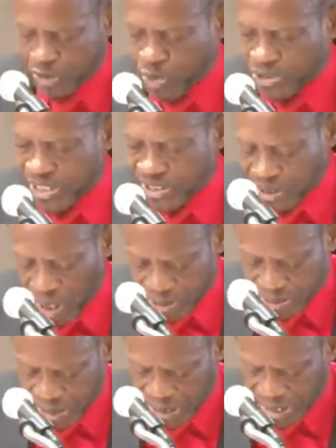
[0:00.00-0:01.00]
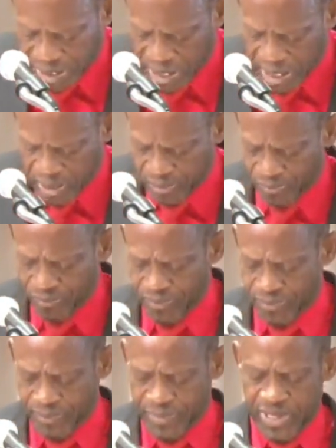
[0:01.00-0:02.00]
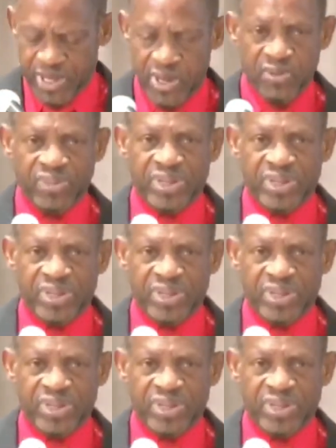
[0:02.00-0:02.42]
was discussed earlier, the